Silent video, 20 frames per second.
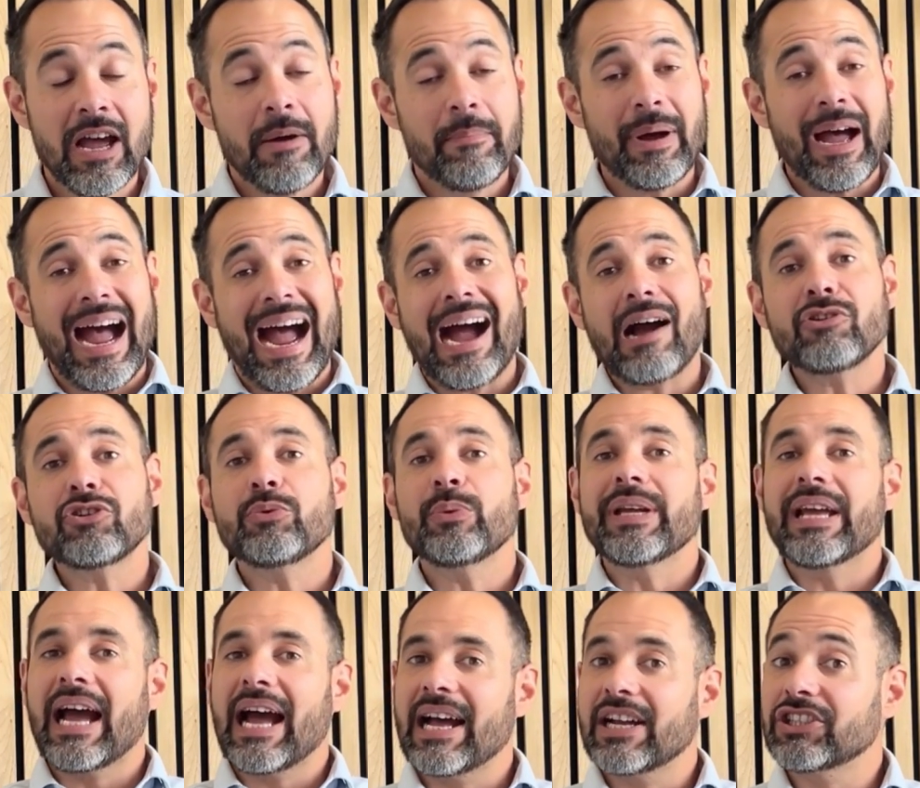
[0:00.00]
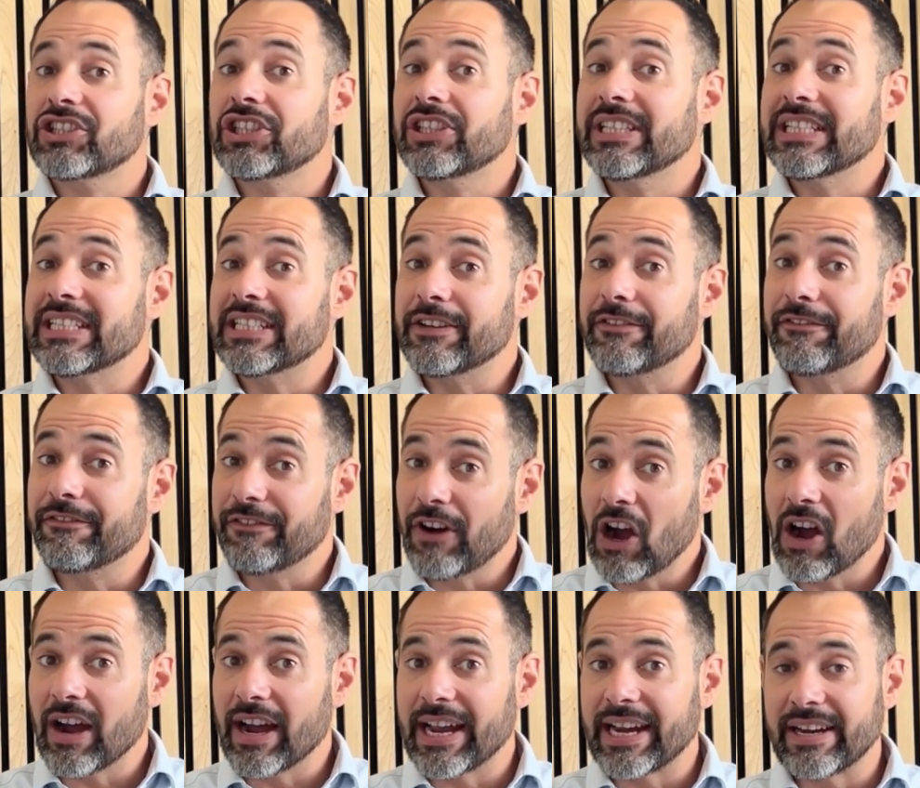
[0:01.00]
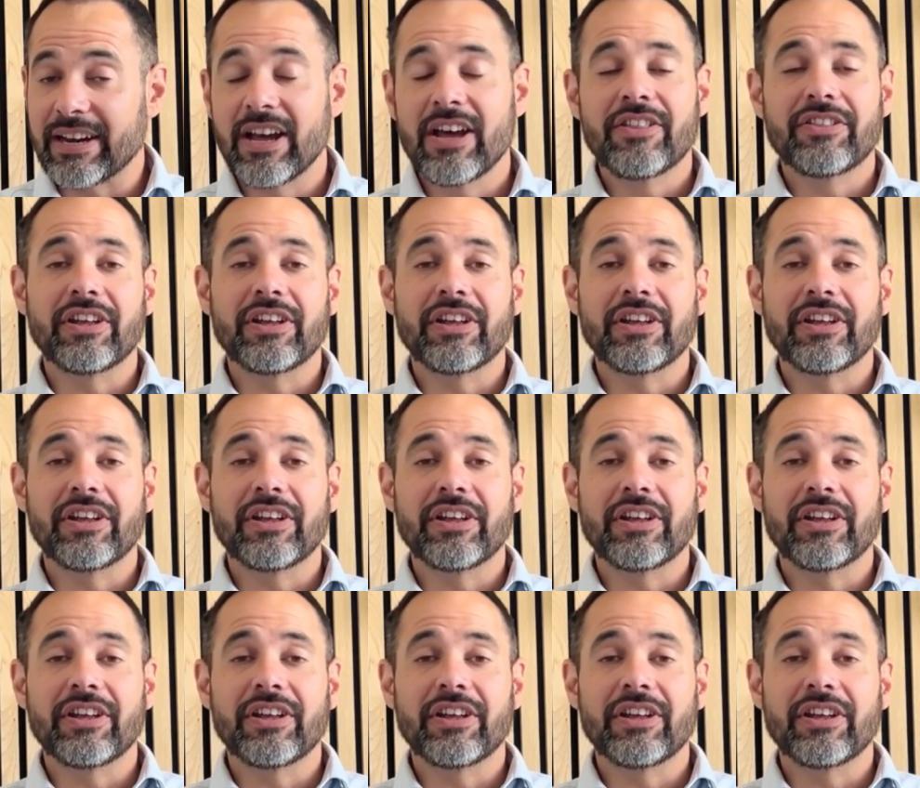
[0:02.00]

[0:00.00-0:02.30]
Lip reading: But how do we actually define